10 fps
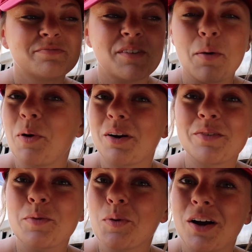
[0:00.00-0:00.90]
a part
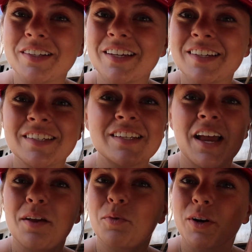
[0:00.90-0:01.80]
of the process,
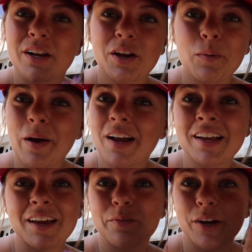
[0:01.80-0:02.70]
and we're gonna go
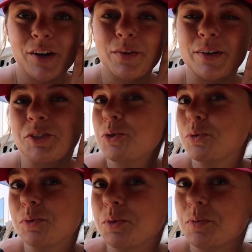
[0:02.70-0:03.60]
back and we are going
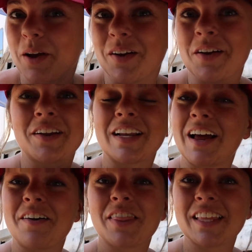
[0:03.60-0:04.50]
to repair it.
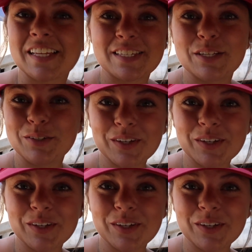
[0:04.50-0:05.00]
Now, this new